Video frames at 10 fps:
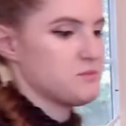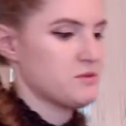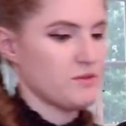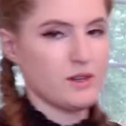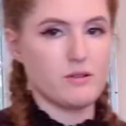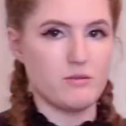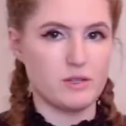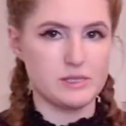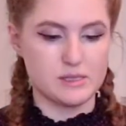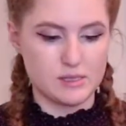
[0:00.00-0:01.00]
is very
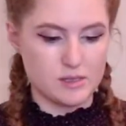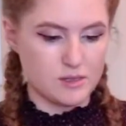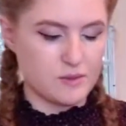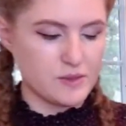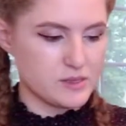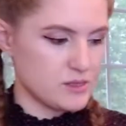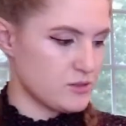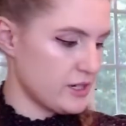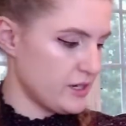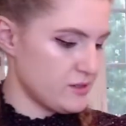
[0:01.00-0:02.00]
risky to
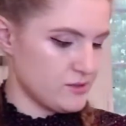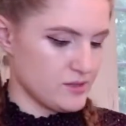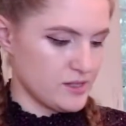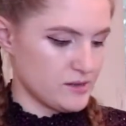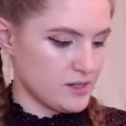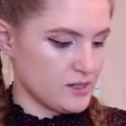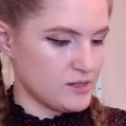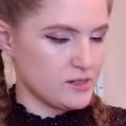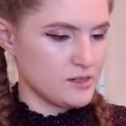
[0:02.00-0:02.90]
try and do it in there.